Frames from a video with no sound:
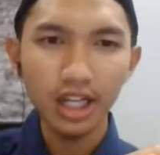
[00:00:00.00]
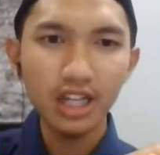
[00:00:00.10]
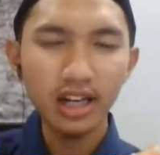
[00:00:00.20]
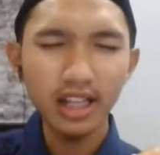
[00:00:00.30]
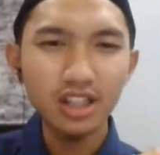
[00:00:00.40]

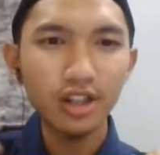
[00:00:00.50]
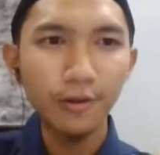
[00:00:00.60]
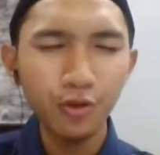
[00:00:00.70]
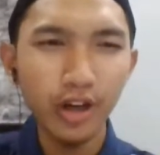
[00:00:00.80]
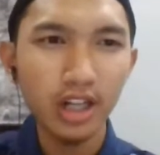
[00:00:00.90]
creates
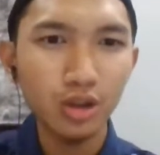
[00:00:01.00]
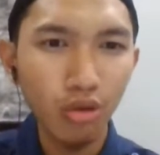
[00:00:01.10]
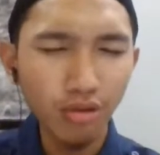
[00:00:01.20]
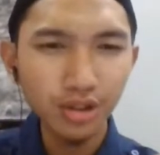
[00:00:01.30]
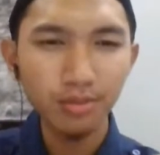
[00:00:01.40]
software to
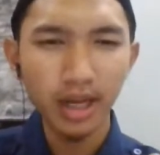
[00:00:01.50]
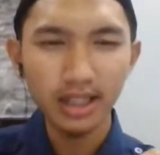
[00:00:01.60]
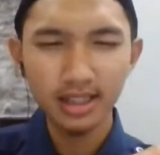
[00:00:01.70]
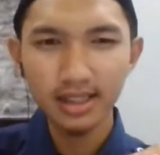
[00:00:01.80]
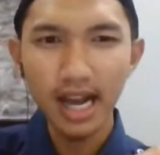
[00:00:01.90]

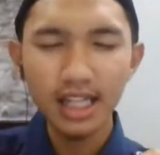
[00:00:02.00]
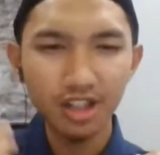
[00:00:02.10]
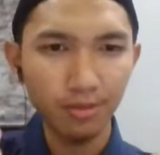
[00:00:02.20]
automate tax